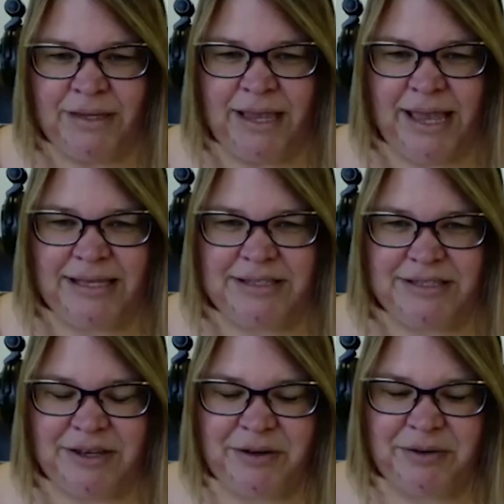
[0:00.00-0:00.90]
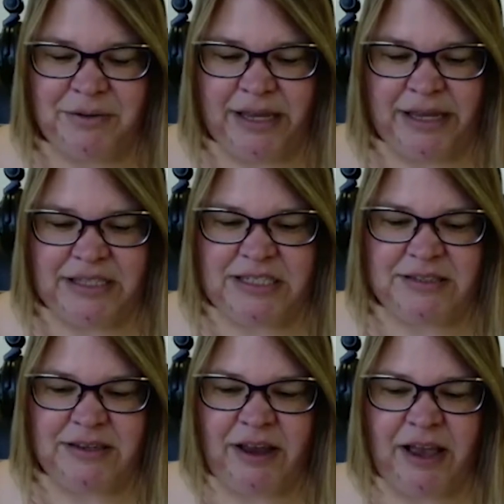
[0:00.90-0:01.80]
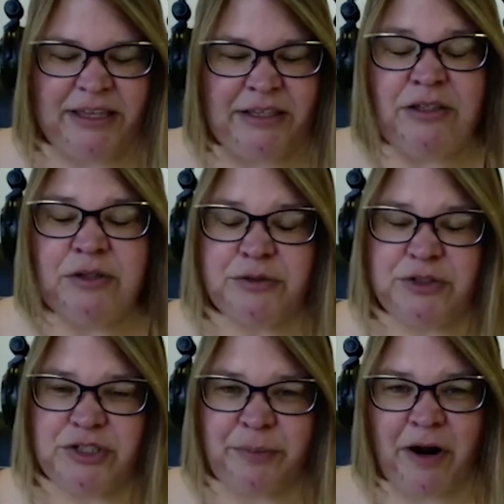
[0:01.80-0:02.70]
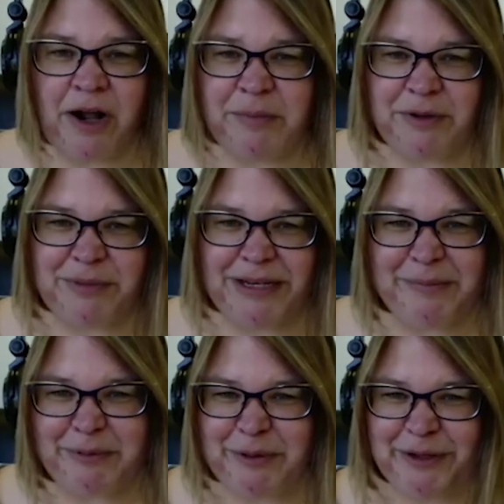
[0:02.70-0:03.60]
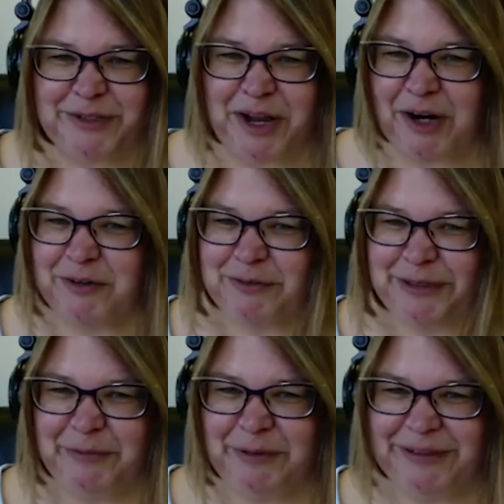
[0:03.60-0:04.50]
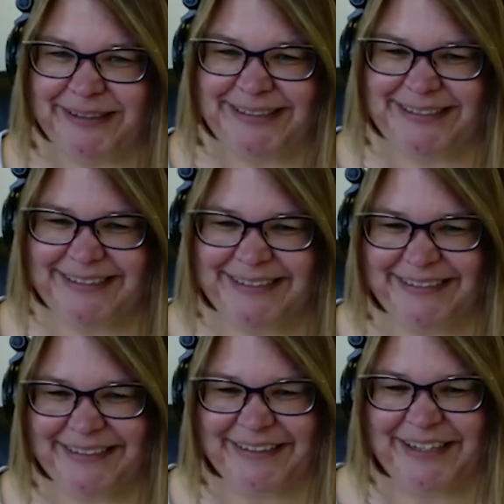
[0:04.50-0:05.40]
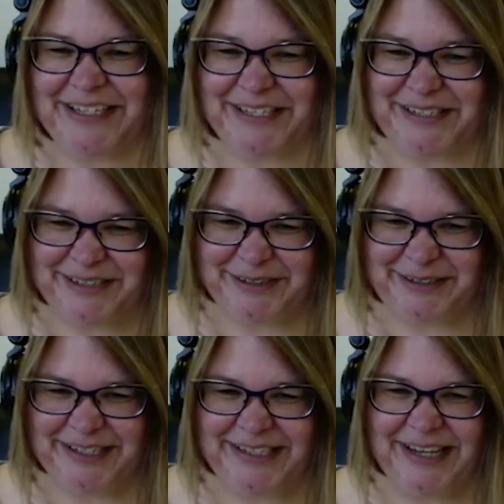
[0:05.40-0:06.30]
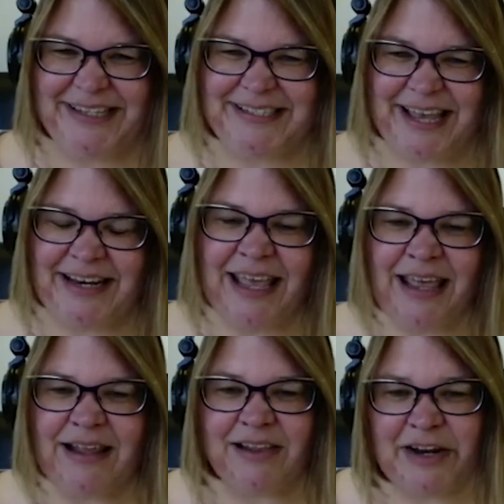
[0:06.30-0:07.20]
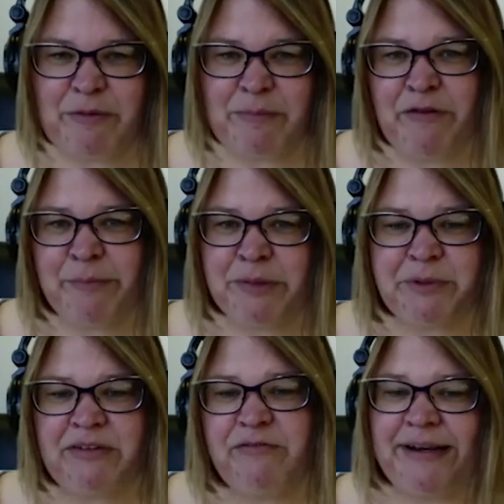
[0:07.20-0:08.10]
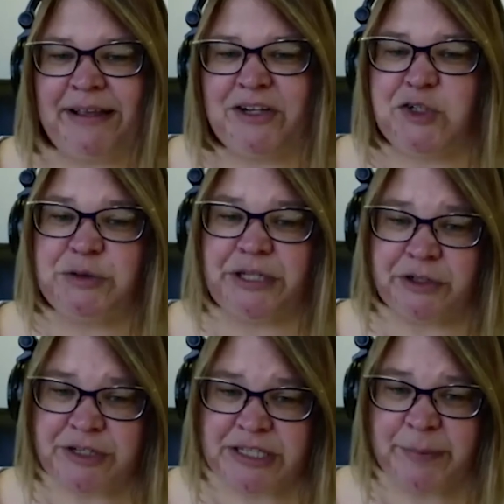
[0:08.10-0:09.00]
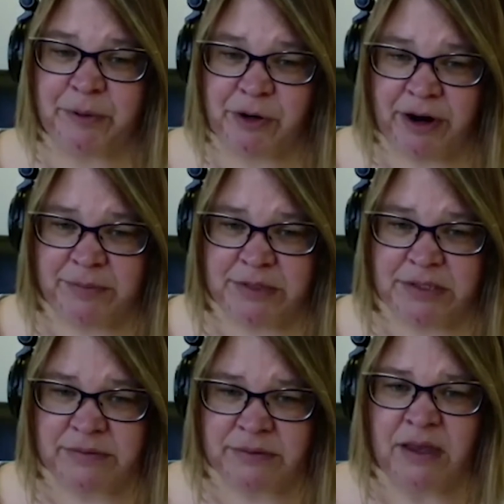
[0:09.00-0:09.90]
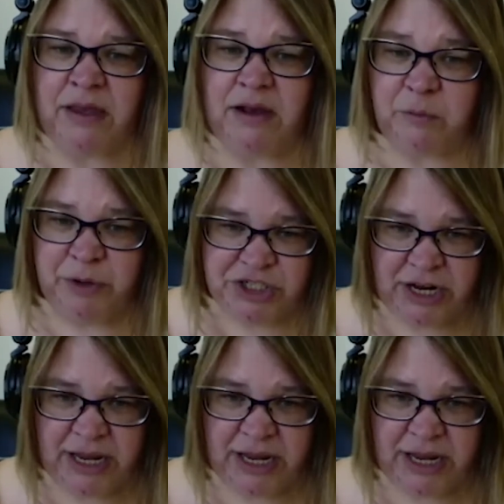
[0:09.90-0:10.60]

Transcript: And so it's a huge problem that employers aren't really willing to listen to these days yet. A lot of them have implemented financial literacy programs, which